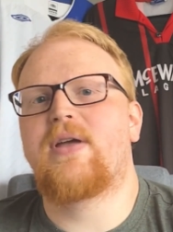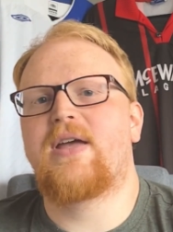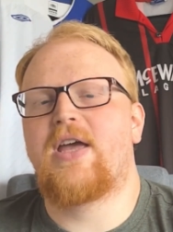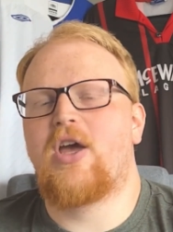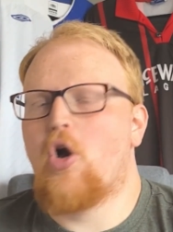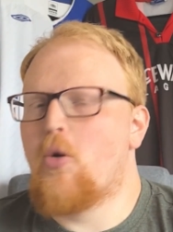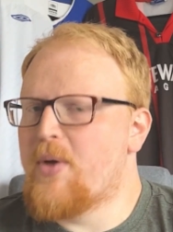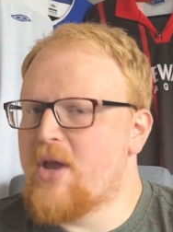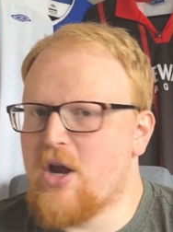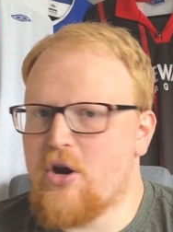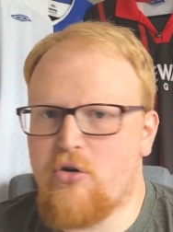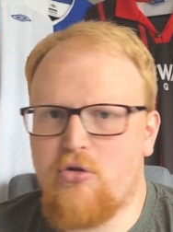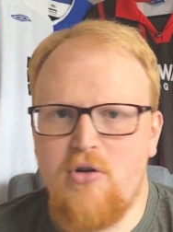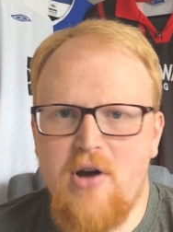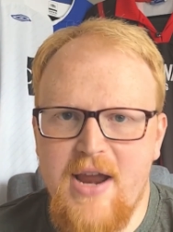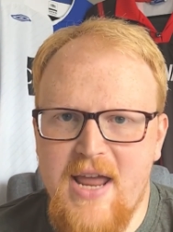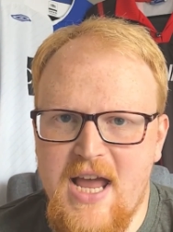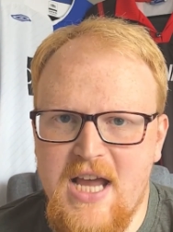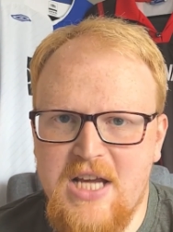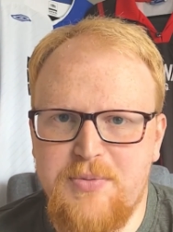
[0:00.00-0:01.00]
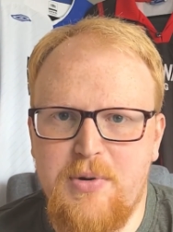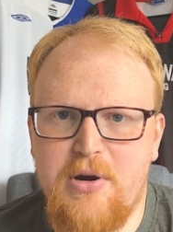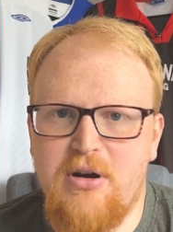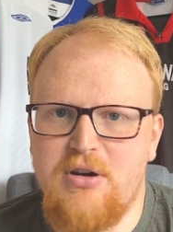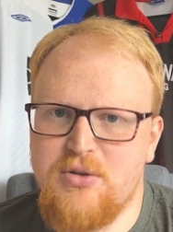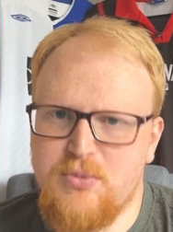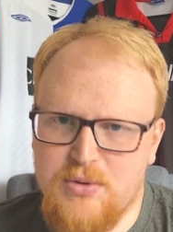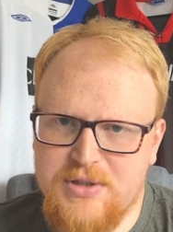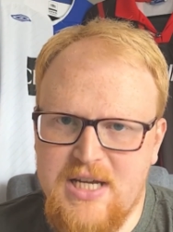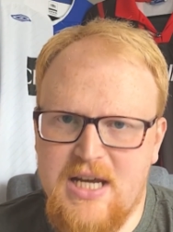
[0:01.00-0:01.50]
It'll be a great
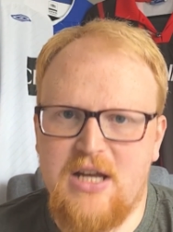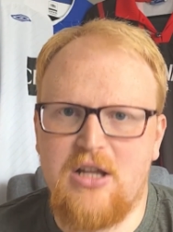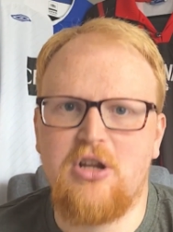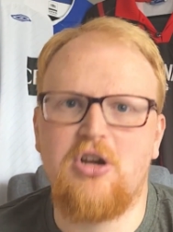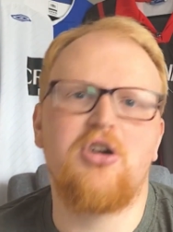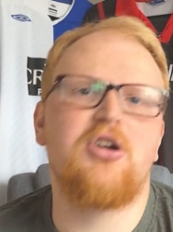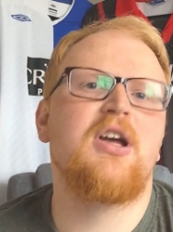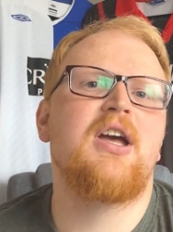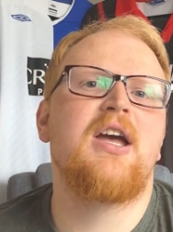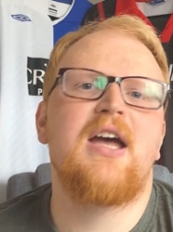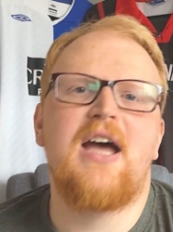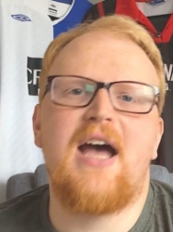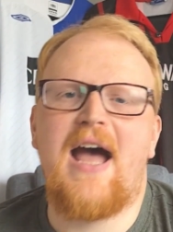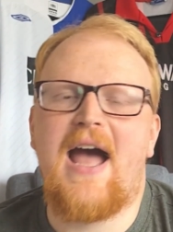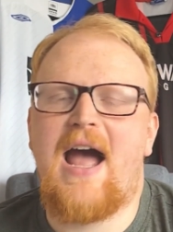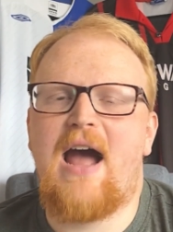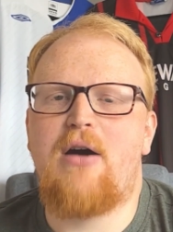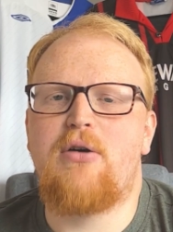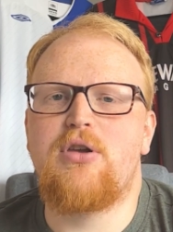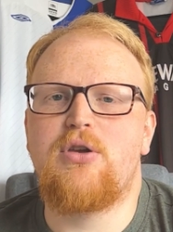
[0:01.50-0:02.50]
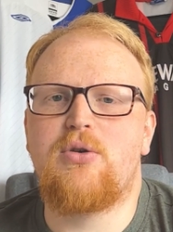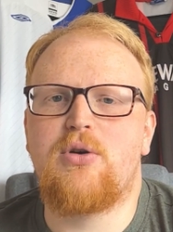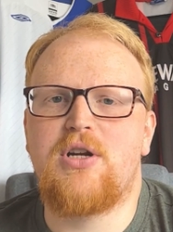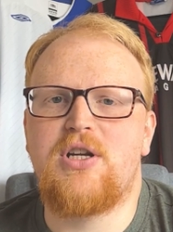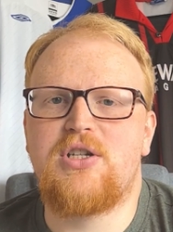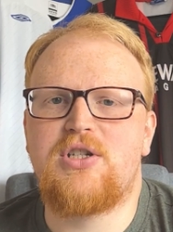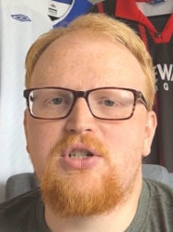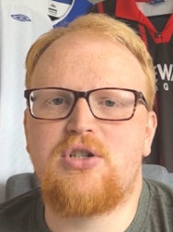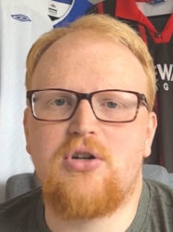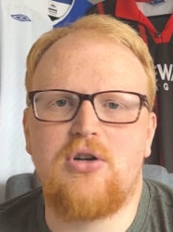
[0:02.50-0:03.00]
experience, and we'll take a look at how you can
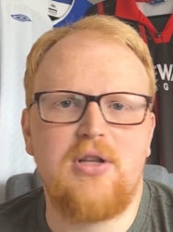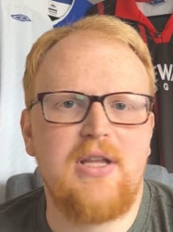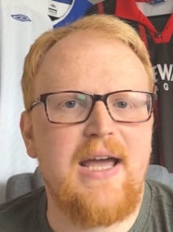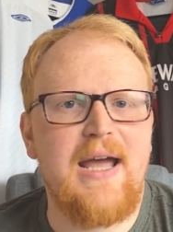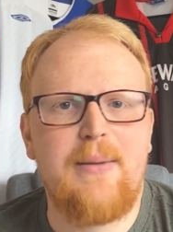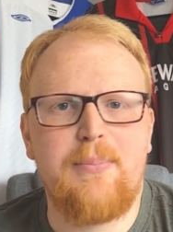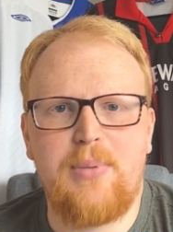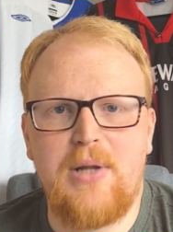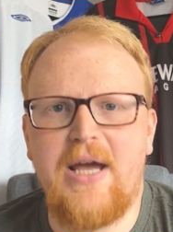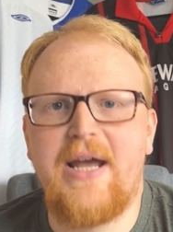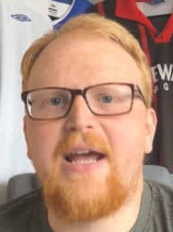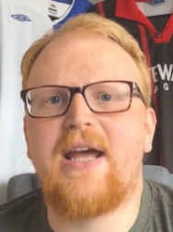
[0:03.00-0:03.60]
install it and play it